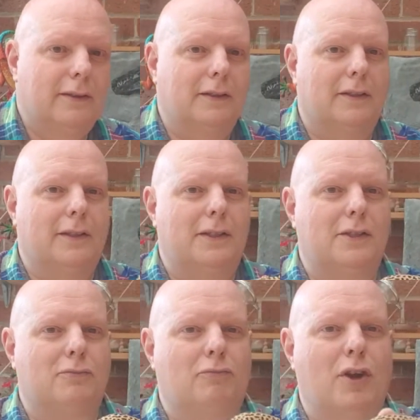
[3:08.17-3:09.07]
So this
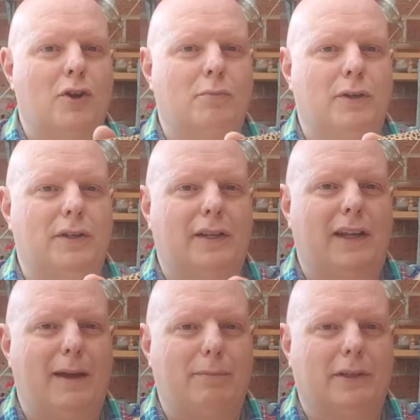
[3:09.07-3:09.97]
is Roman, the
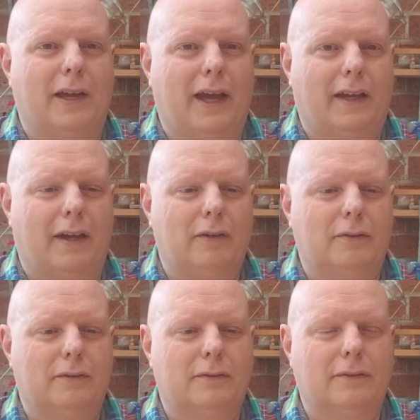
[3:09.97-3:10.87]
leopard
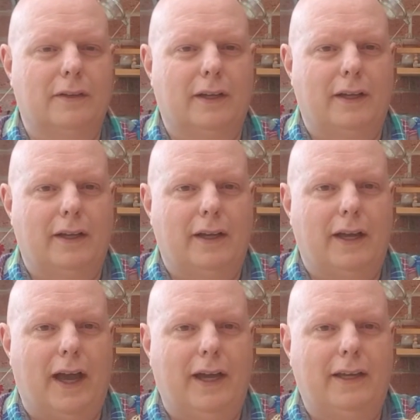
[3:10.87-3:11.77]
gecko,
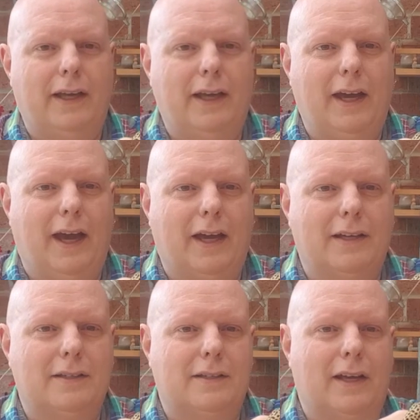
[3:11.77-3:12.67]
and he
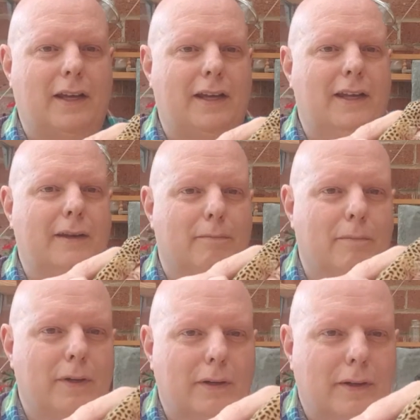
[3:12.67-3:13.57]
has a
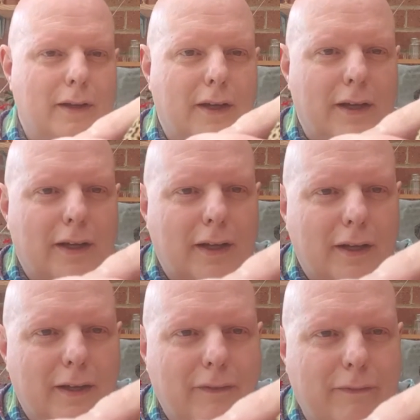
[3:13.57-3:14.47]
limb
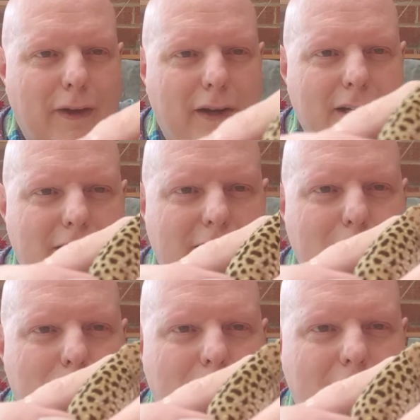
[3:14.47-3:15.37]
very
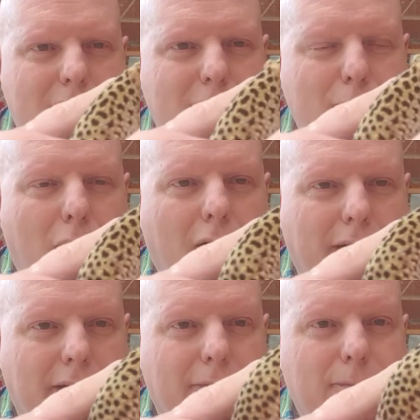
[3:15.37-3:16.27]
similar to
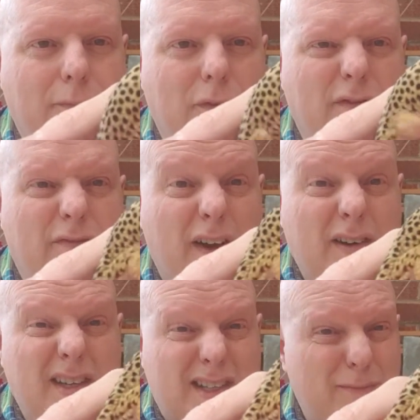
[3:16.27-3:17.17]
mine.
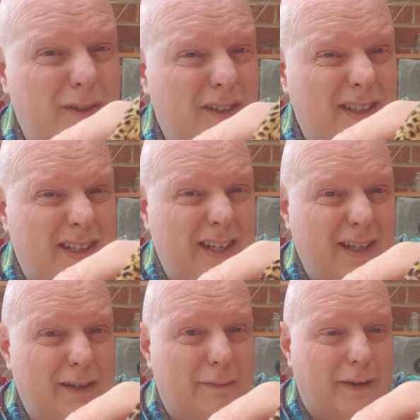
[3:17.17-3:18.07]
Very similar indeed,
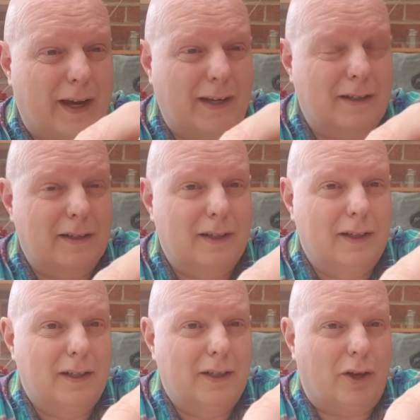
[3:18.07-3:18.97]
in fact.
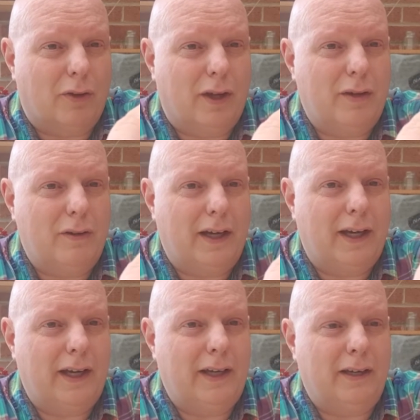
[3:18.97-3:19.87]
Although
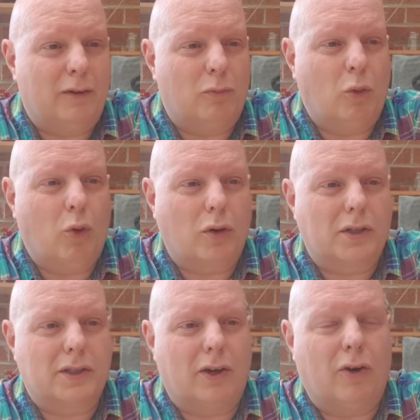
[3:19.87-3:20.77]
he
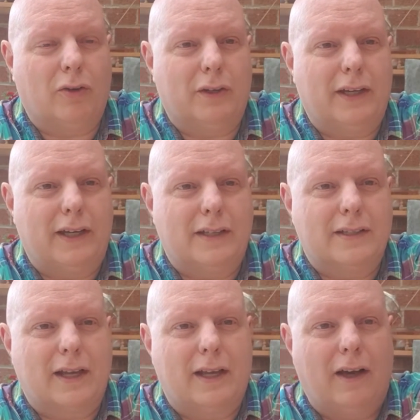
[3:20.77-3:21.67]
walks on
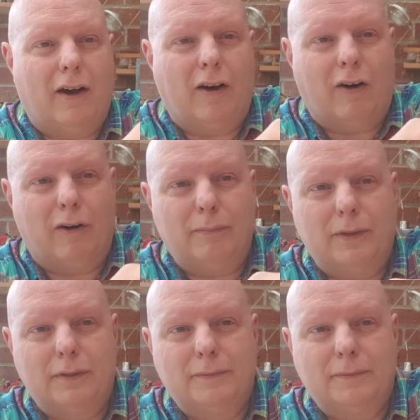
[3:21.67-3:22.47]
his arm.